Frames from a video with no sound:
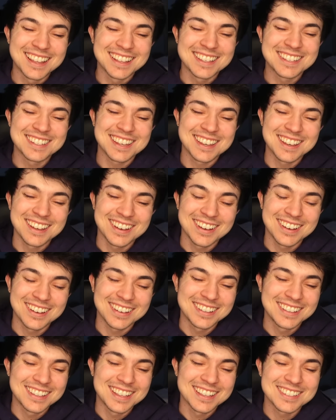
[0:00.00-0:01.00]
That's
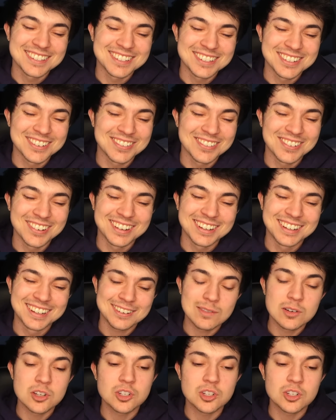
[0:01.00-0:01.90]
uh that's a good one.